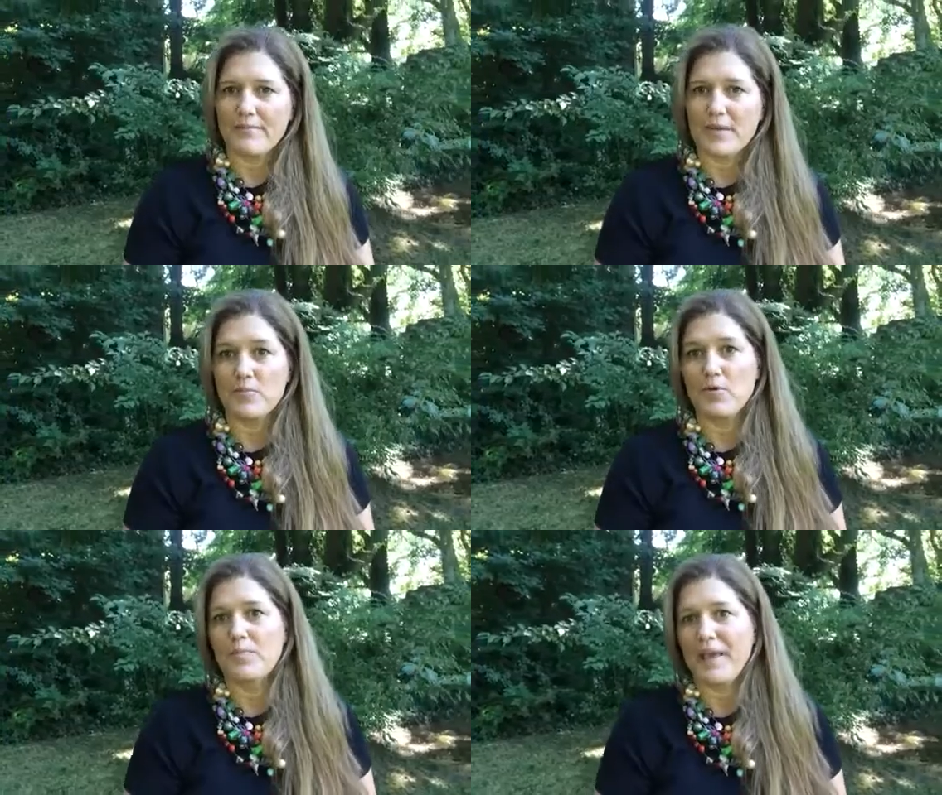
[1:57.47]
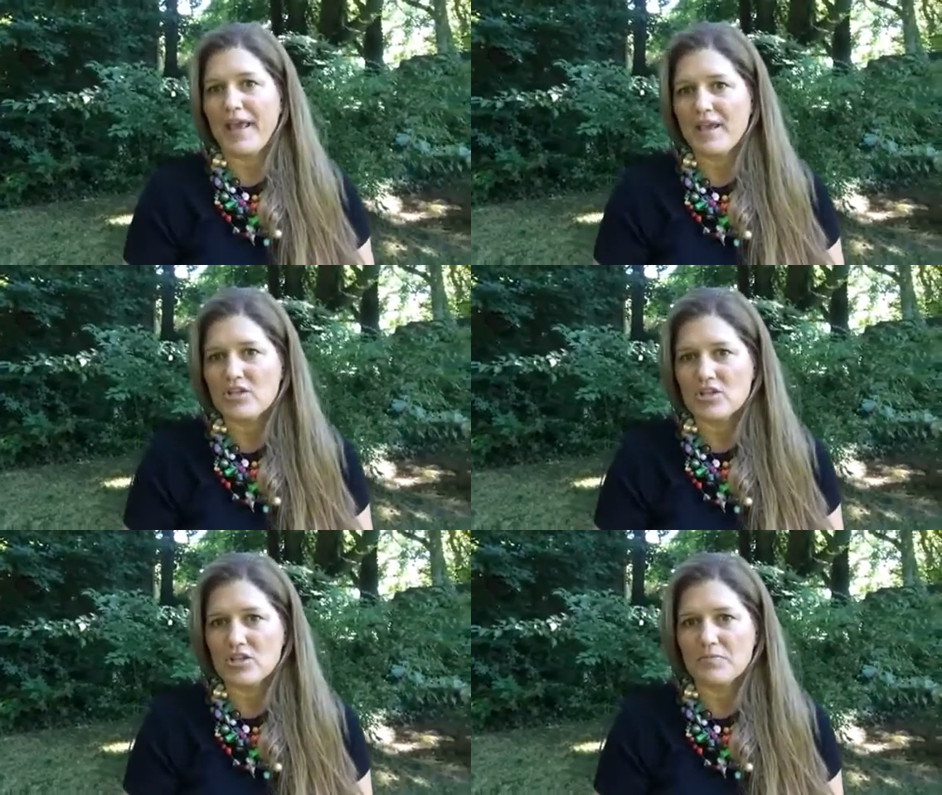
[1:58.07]
be more
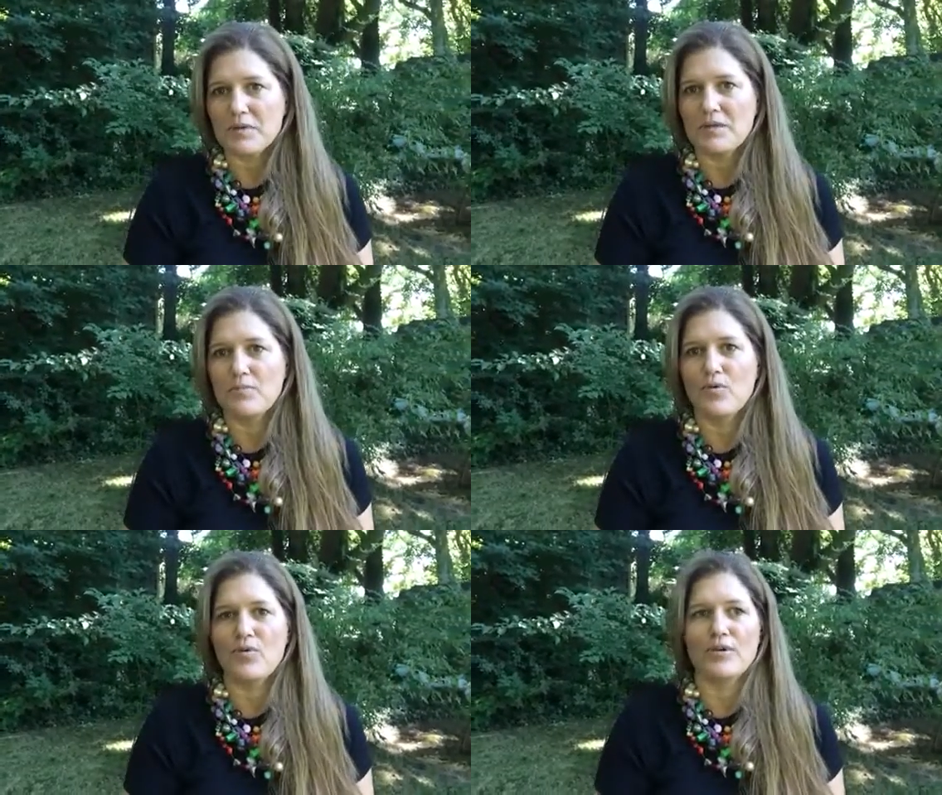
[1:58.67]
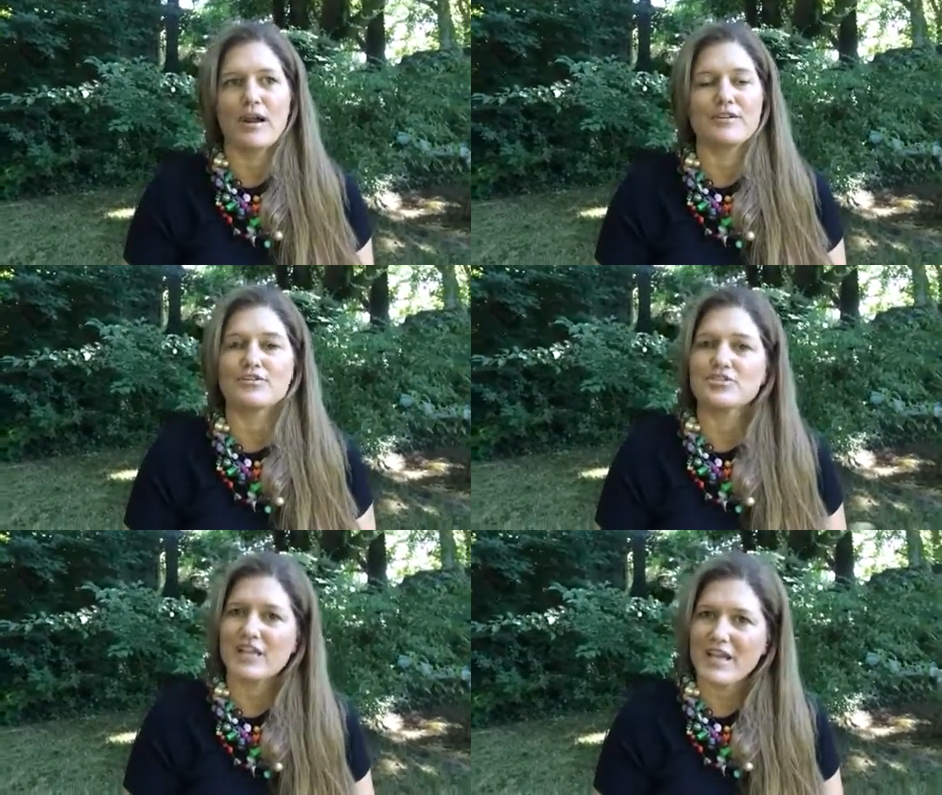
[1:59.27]
patient, be more
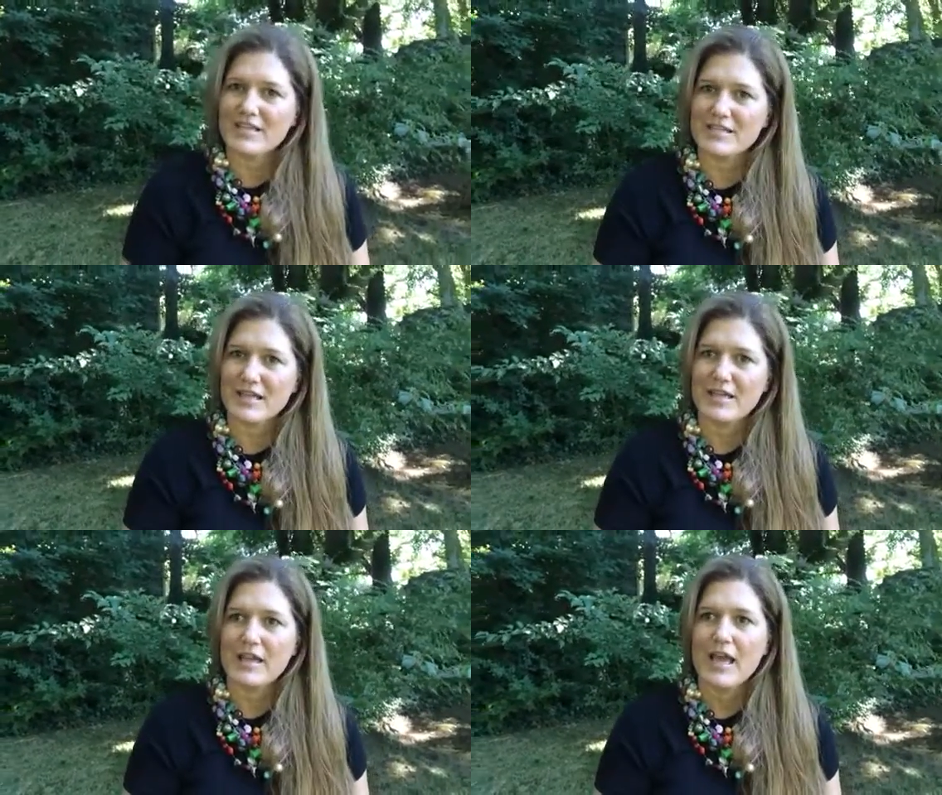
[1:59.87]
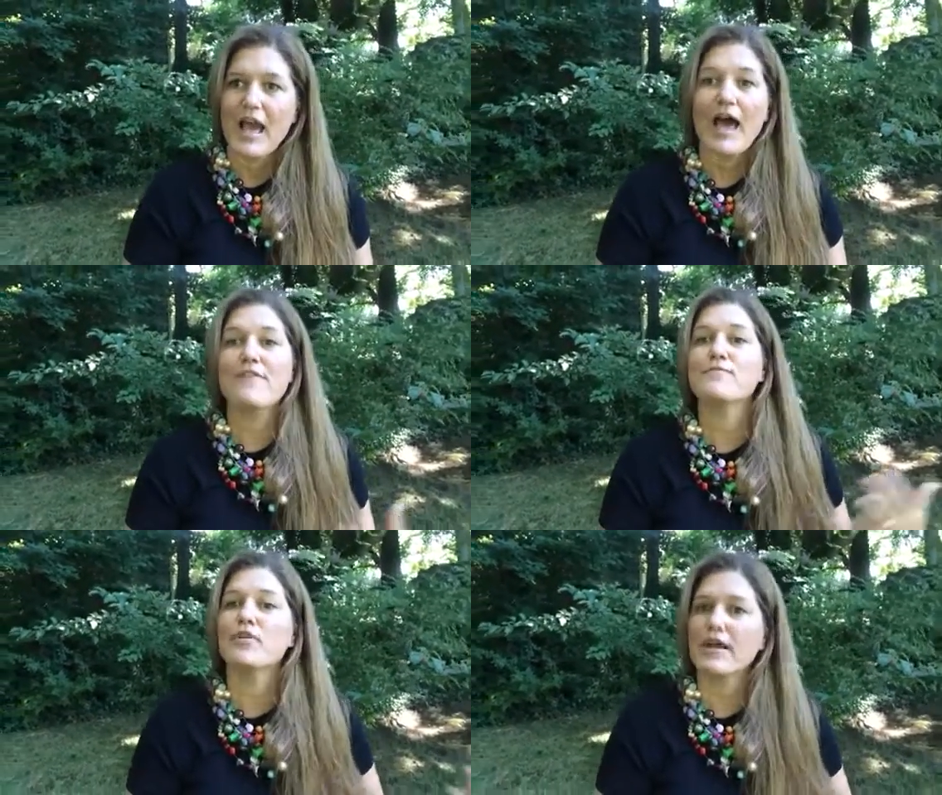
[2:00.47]
understanding,
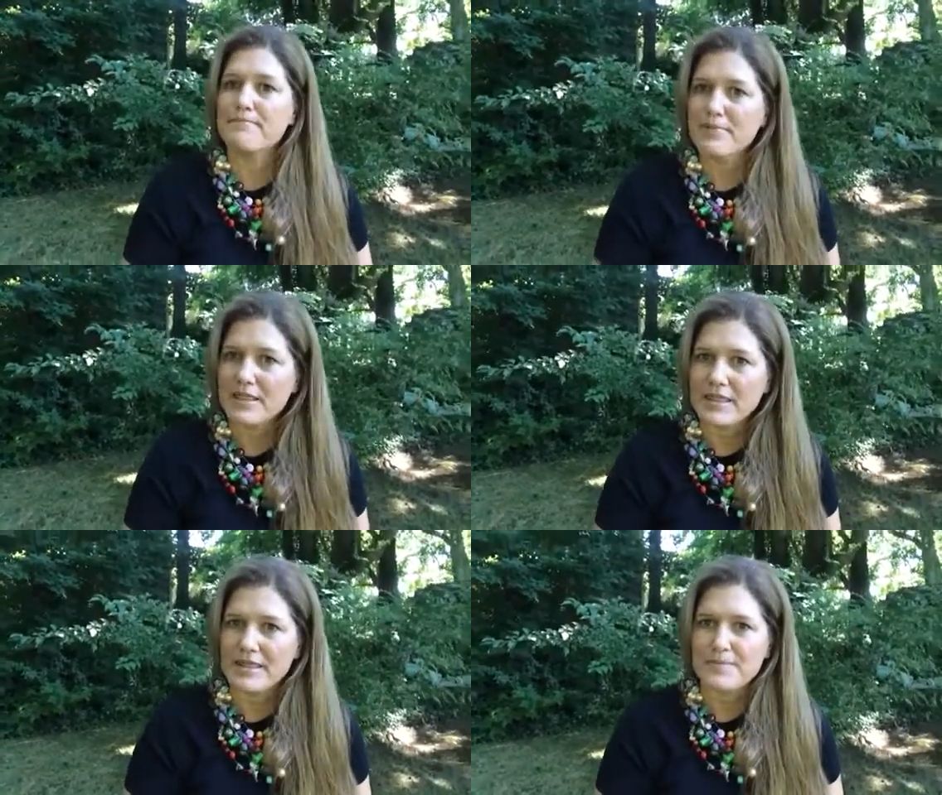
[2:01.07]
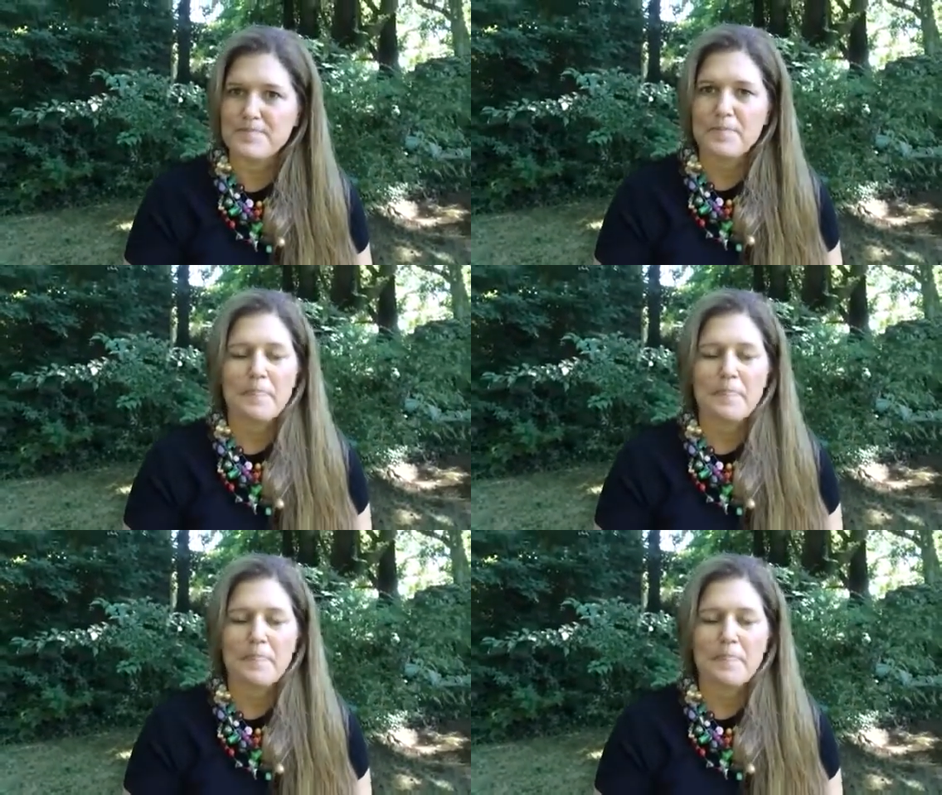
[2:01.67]
have more empathy.